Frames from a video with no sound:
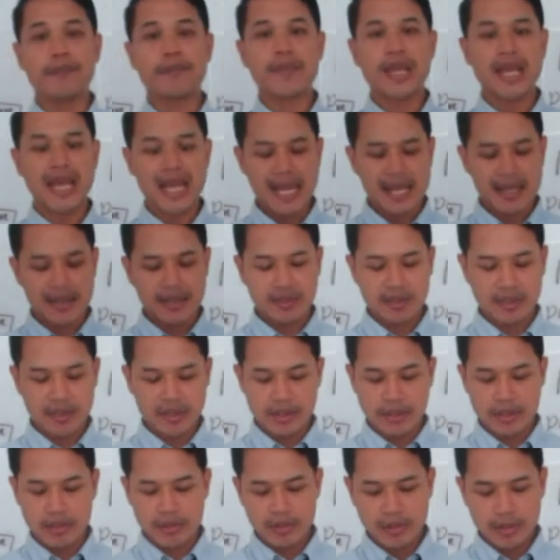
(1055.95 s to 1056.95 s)
ask in
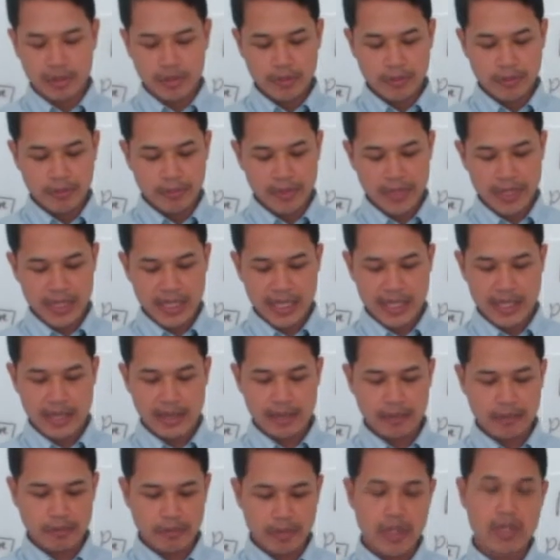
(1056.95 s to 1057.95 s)
the group.
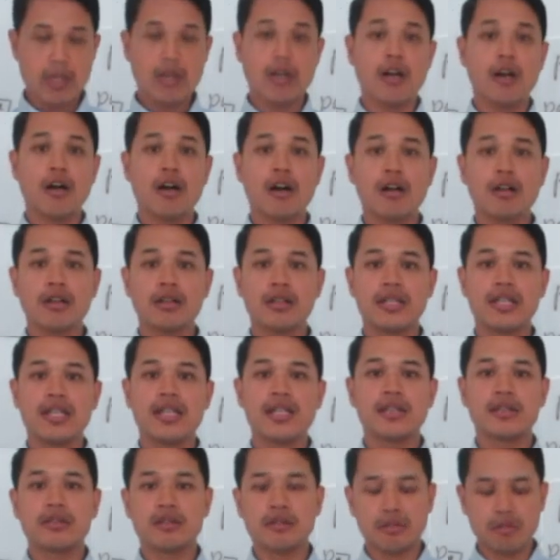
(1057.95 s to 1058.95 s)
And we are all
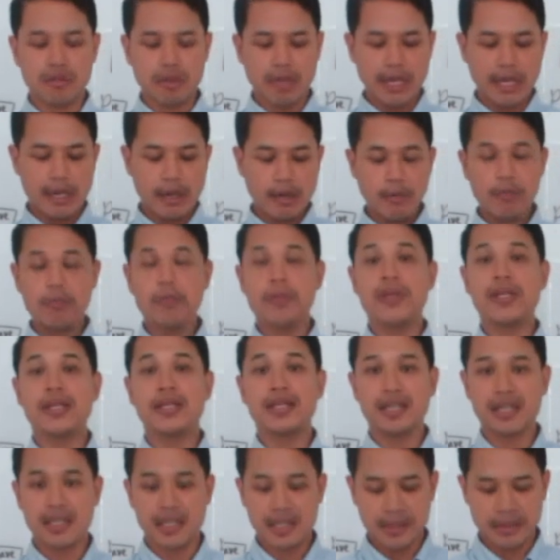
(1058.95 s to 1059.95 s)
there to help
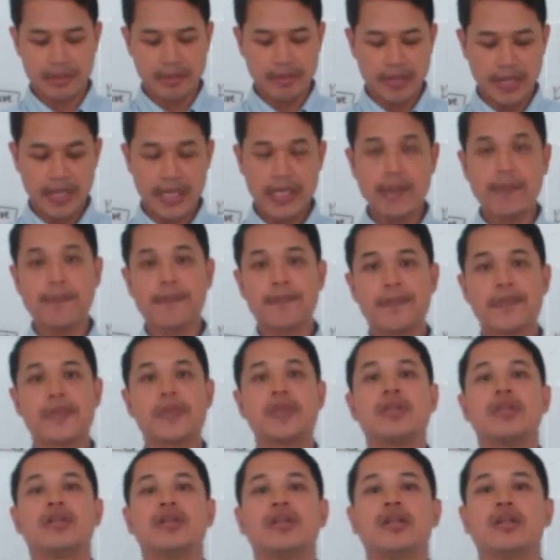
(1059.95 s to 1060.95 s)
and learn, right?
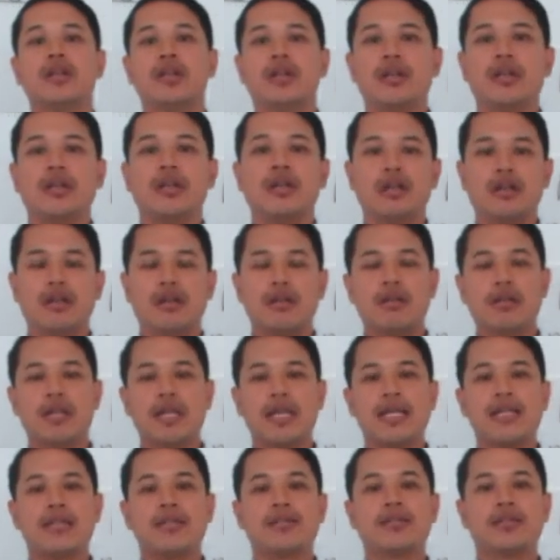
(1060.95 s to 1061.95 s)

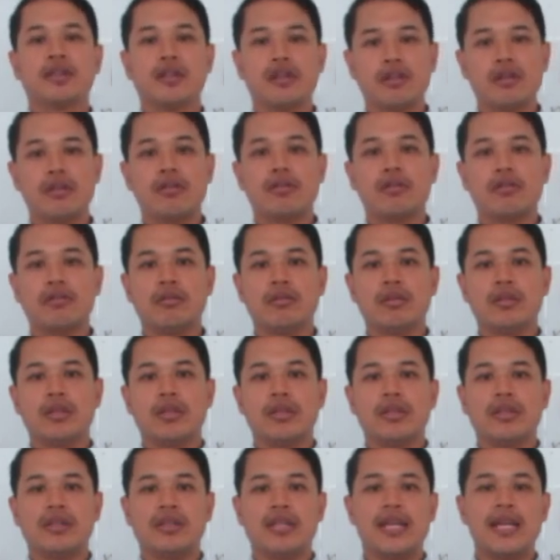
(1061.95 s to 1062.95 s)
Okay, so
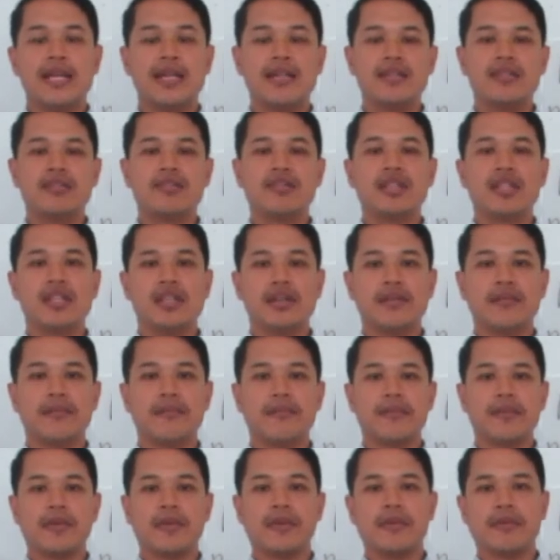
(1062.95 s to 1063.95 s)
that is
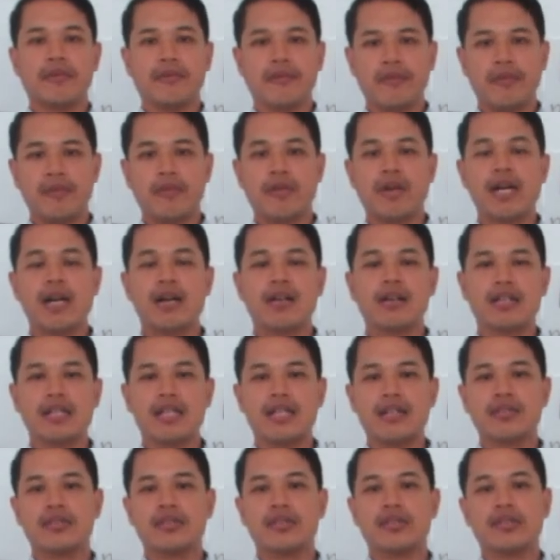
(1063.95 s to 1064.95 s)
it for our
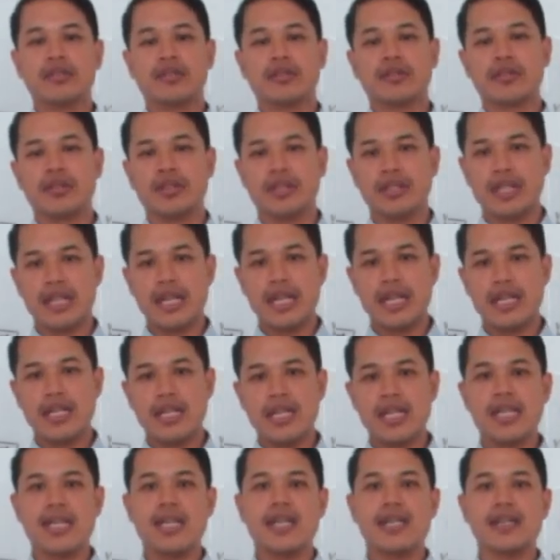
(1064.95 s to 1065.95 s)
lesson
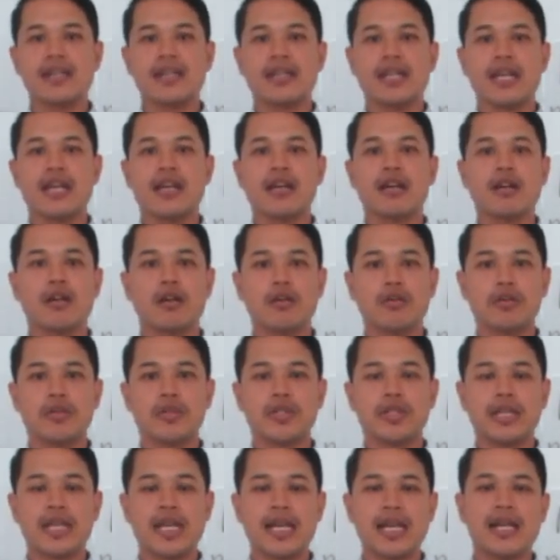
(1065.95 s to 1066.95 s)
today, and I hope
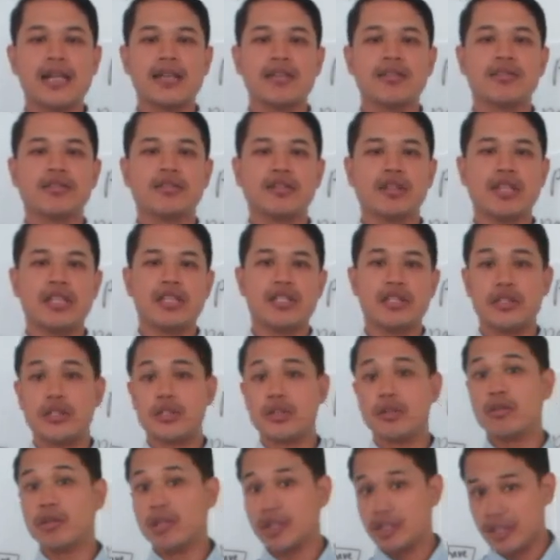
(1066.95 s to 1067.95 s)
you guys
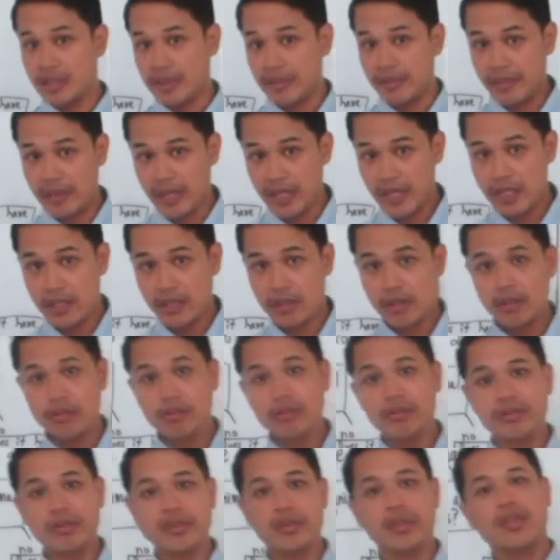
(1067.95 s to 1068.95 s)
enjoyed the
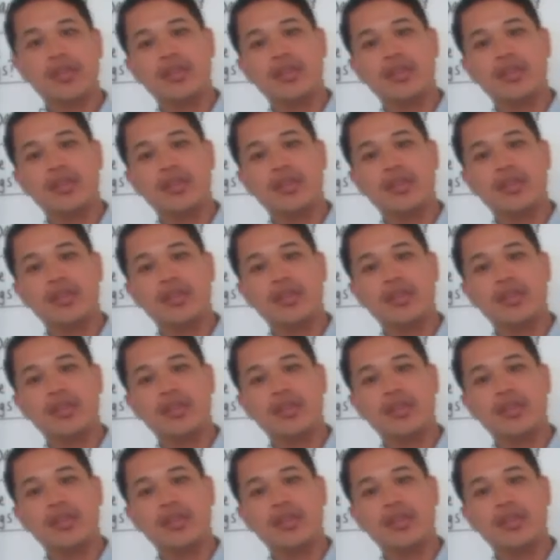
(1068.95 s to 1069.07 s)
videos.